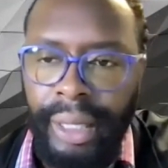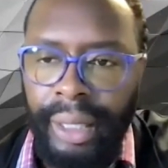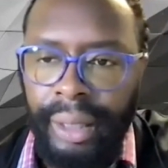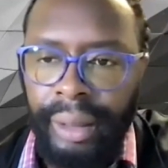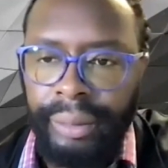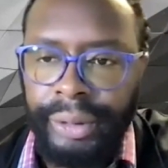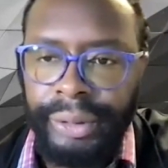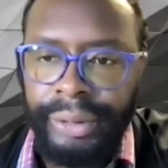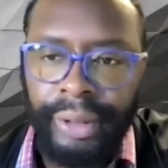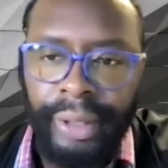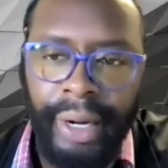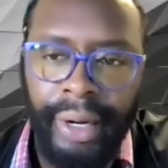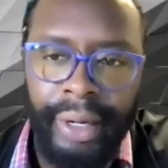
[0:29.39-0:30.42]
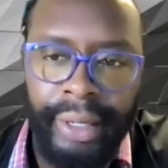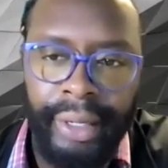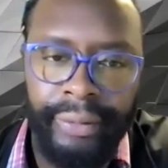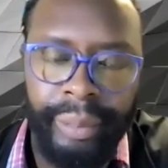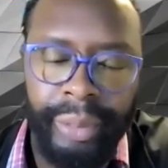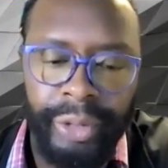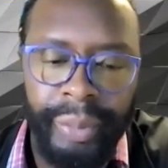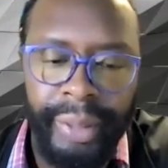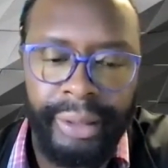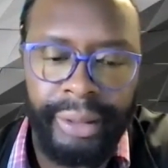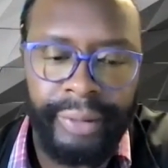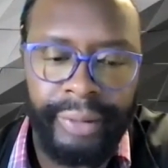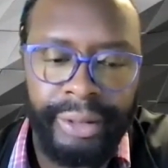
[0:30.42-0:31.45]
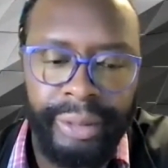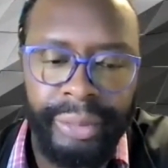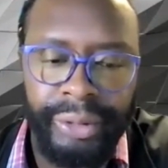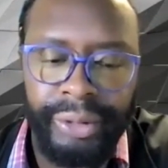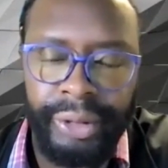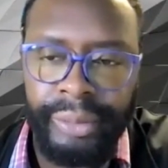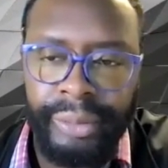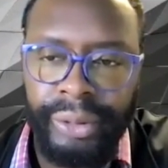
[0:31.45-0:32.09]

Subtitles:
We use a narrative perspective as the museum.